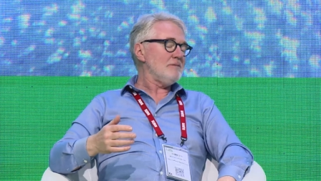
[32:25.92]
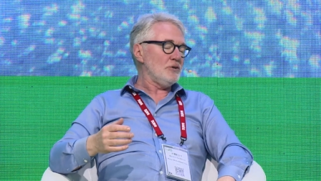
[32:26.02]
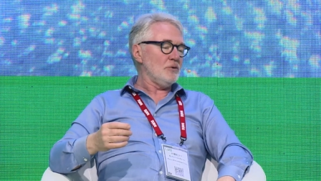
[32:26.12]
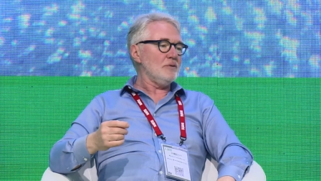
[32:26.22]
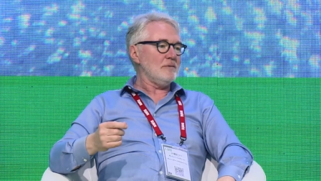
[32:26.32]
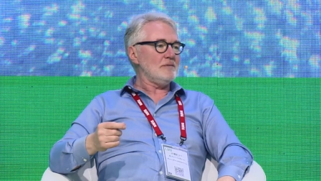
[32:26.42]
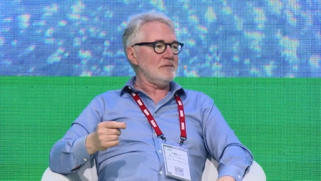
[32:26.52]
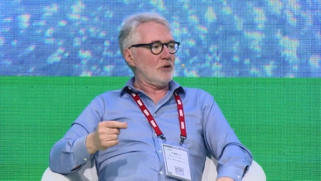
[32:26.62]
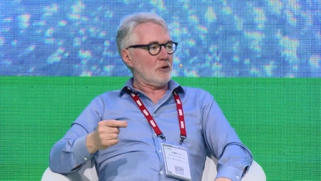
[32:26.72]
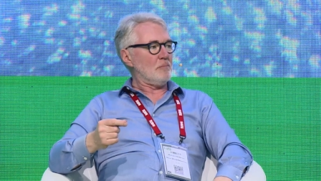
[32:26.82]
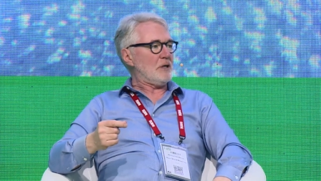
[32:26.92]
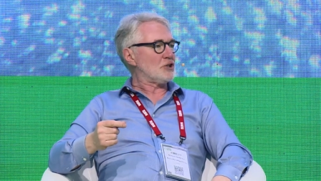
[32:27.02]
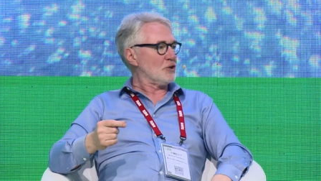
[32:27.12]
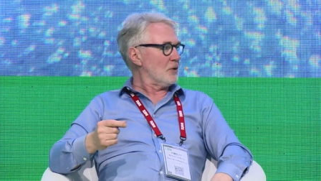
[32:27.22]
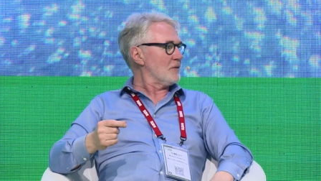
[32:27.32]
you you can be
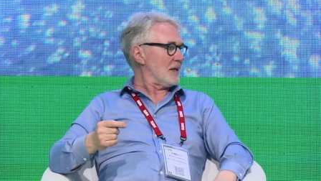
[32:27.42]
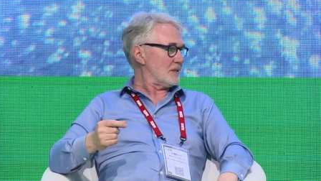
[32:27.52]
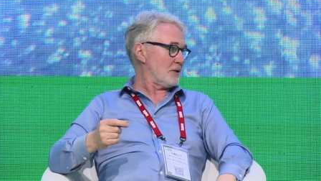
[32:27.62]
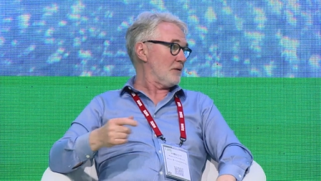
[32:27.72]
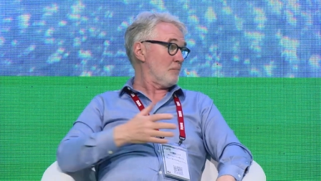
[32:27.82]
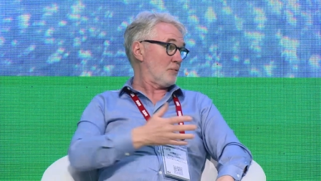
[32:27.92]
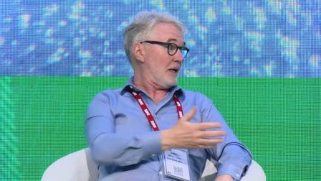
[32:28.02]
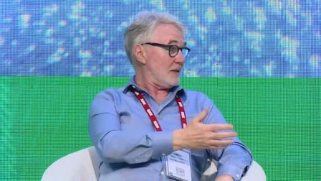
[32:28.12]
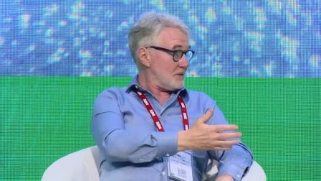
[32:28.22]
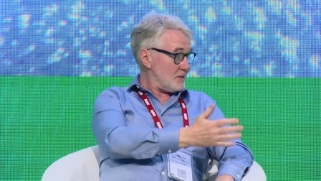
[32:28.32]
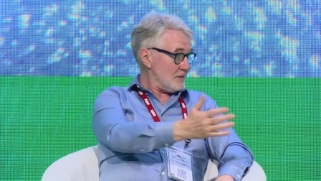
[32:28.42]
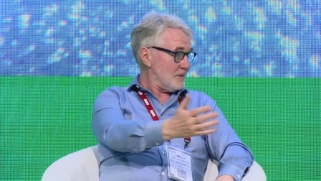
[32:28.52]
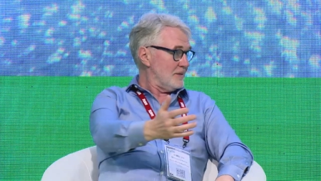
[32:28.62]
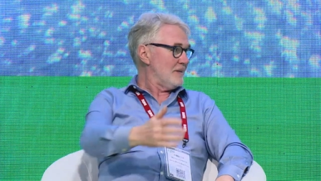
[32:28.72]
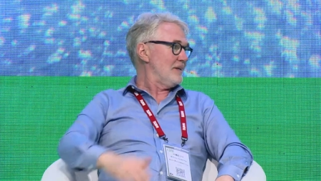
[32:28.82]
sure that it's going to impress
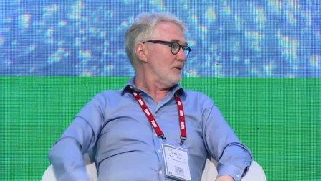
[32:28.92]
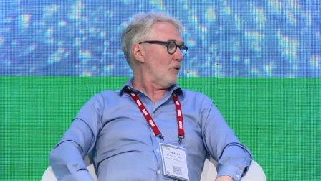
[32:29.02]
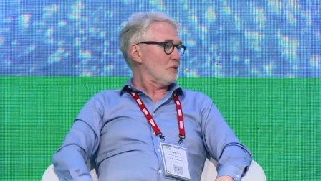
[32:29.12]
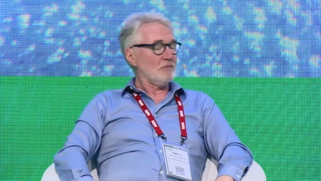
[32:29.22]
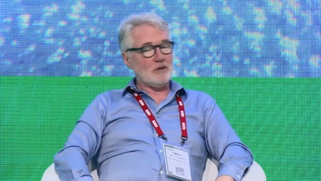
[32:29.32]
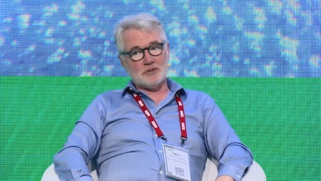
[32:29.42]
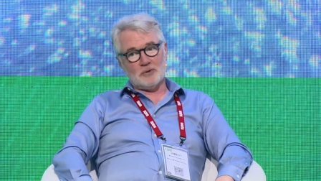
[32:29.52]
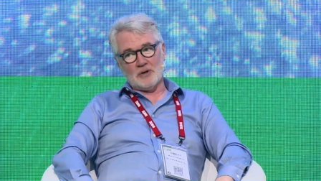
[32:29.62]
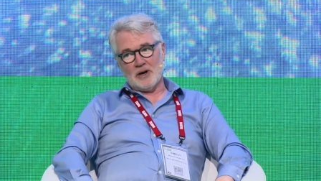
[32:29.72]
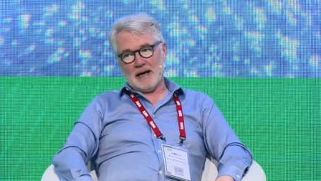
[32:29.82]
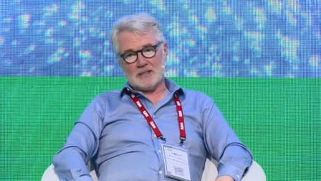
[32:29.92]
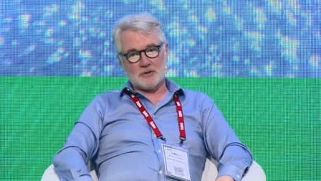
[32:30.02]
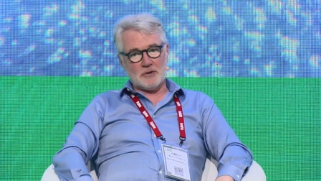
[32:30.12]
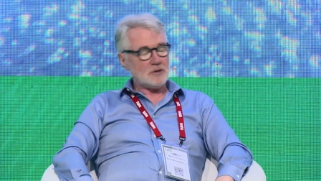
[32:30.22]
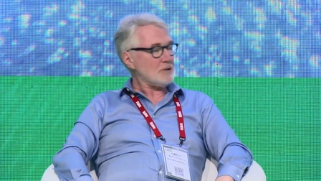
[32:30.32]
those of us who are not
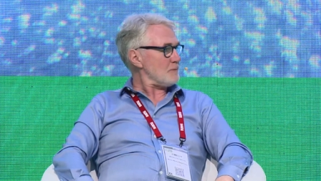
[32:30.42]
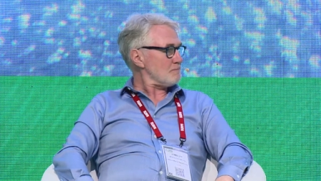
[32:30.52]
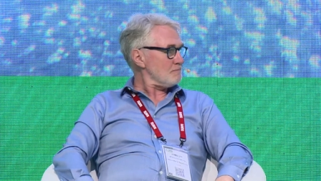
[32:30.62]
astronauts.